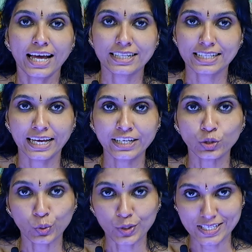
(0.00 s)
And
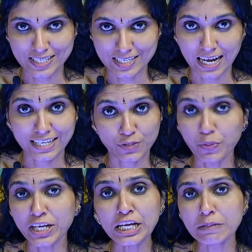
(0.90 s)
then who is
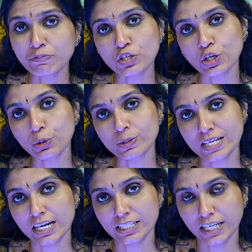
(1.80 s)
Troilus? Many
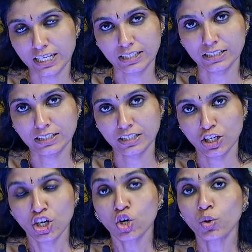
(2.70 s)
MCQs are there.
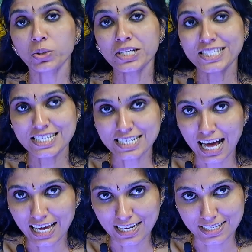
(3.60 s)
Who is
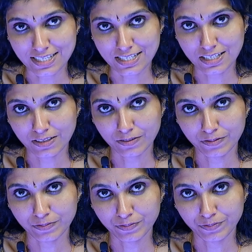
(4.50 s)
Troilus?
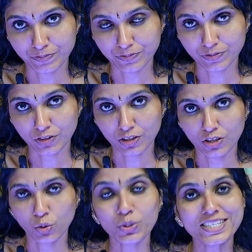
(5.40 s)

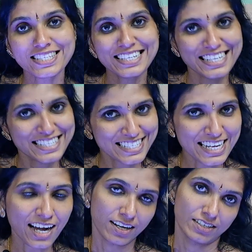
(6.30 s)
Who is
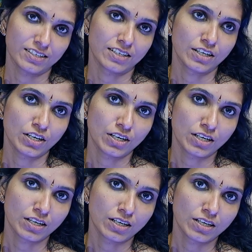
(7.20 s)
Cressida?
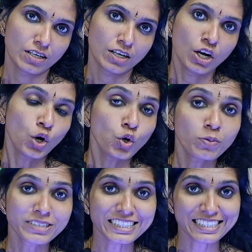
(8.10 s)

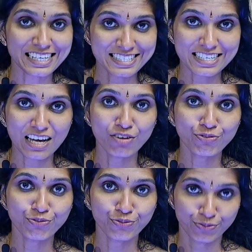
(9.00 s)
Whom did
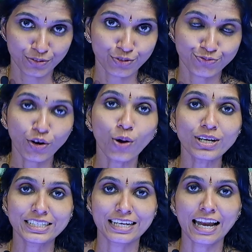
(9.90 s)
Cressida
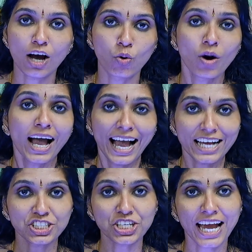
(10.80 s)
fall in love
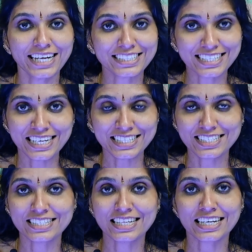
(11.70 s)
as she had
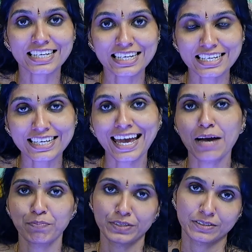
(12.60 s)
reached the Greek
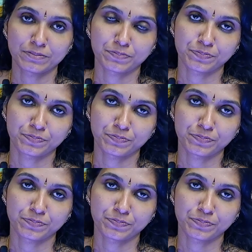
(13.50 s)
camp?